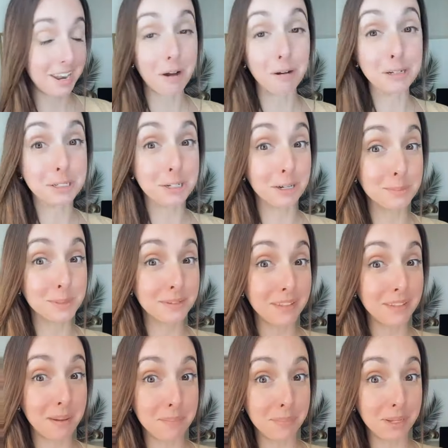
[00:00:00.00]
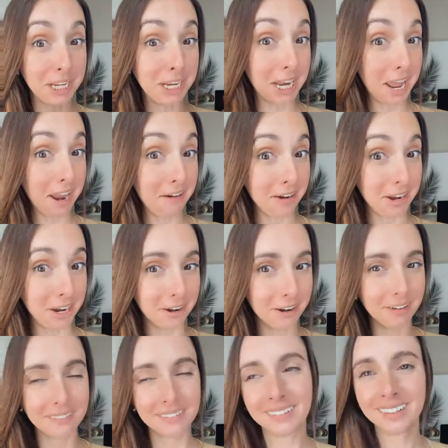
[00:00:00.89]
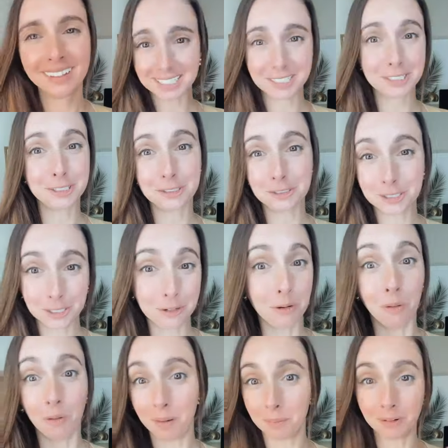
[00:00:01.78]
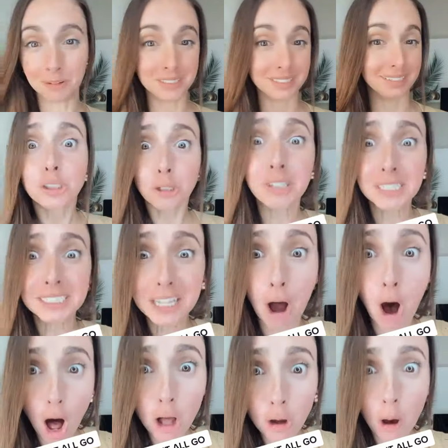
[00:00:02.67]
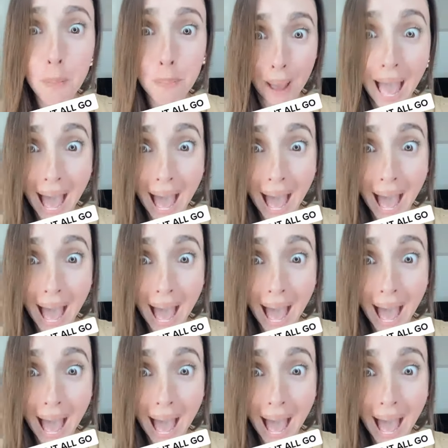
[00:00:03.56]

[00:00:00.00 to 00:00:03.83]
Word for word: Now, in terms of them being hairier, that's just due to your hormones. So does it all go